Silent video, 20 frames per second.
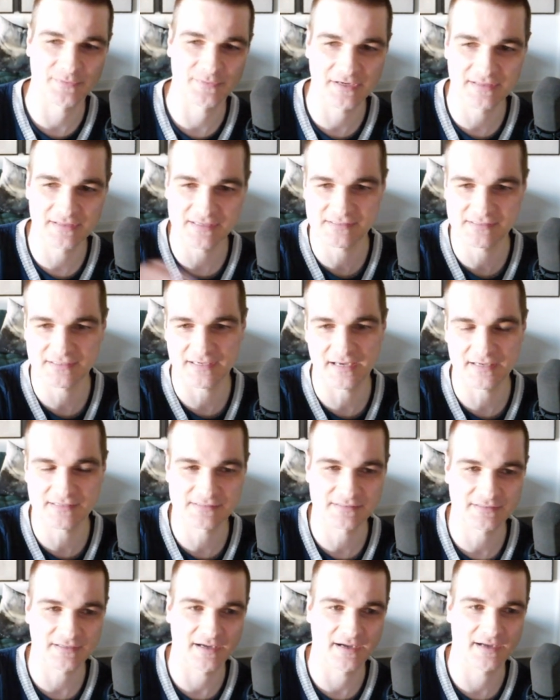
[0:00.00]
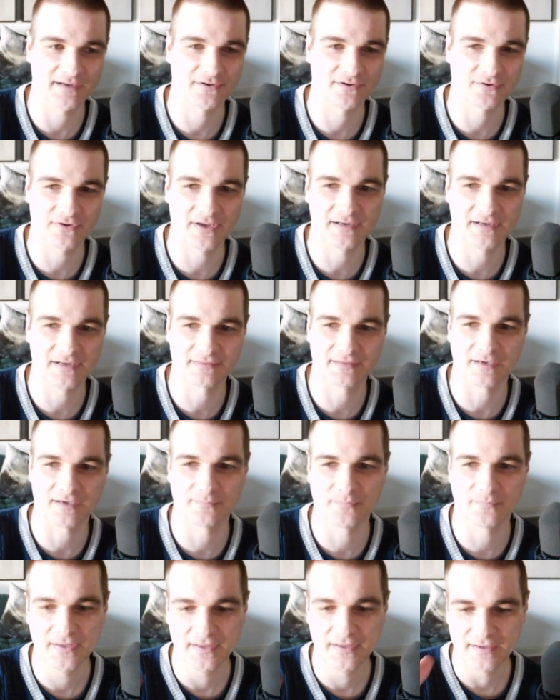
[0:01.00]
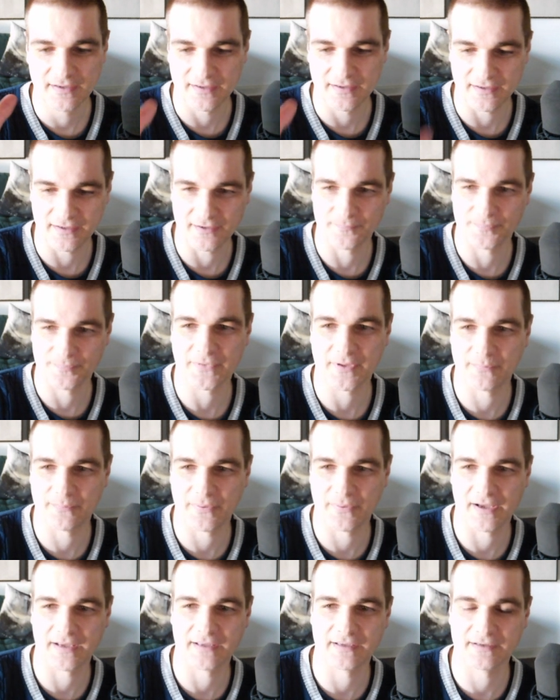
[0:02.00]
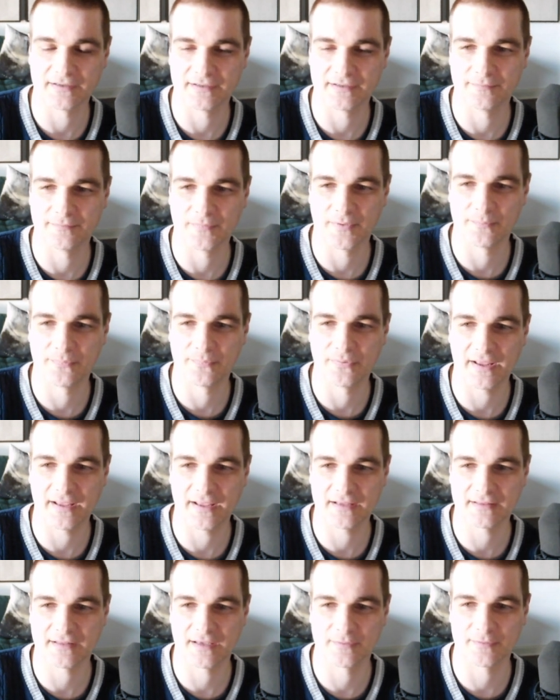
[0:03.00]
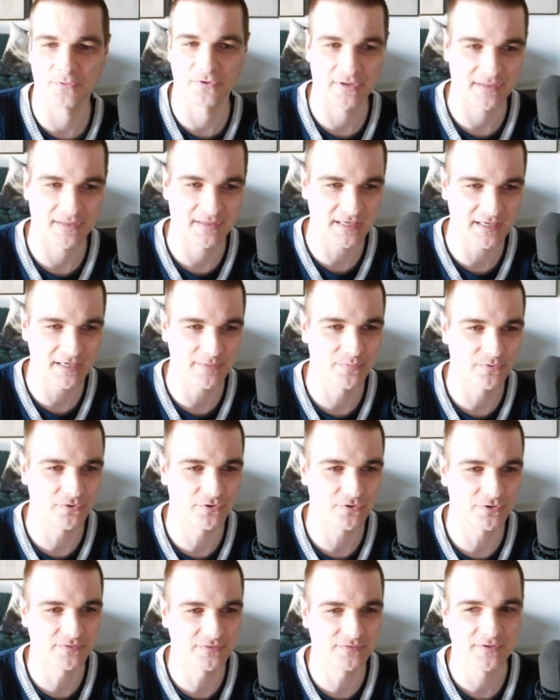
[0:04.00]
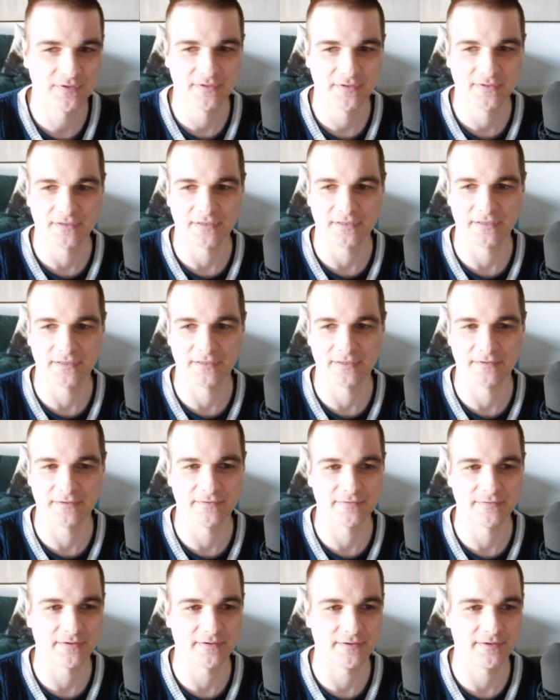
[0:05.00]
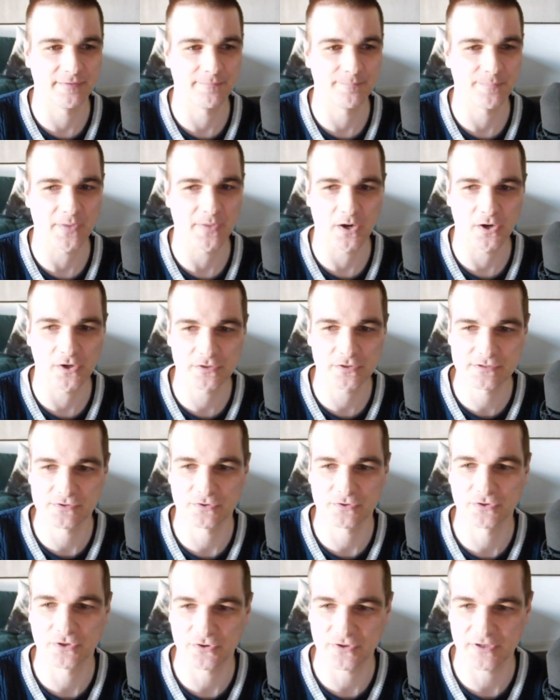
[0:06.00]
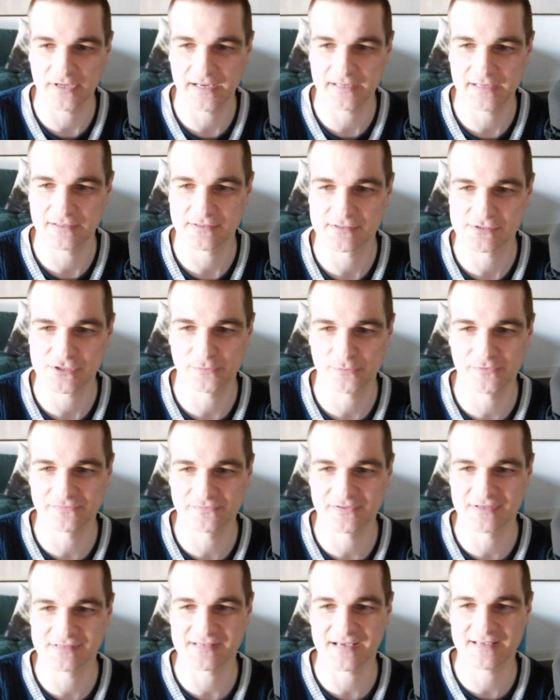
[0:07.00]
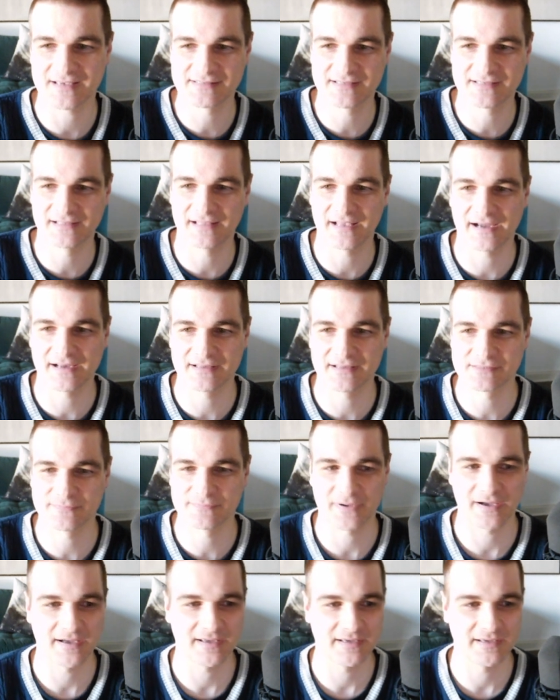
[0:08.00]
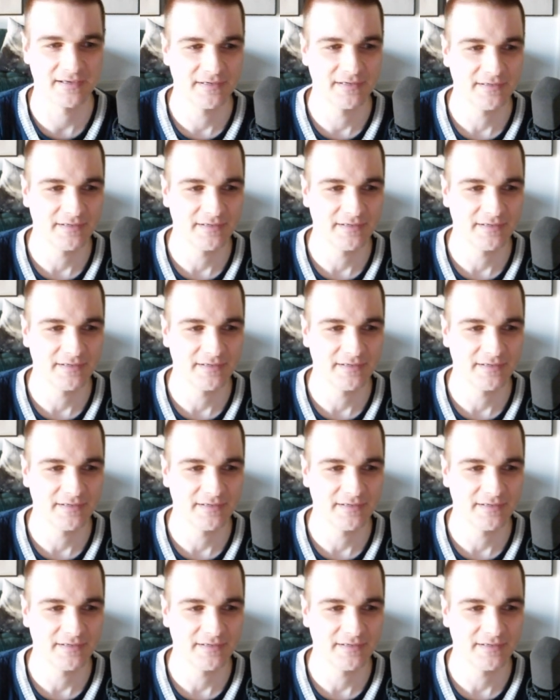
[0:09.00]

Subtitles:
But in this case, I created them by playing them on a keyboard, and also created some of these acid lines by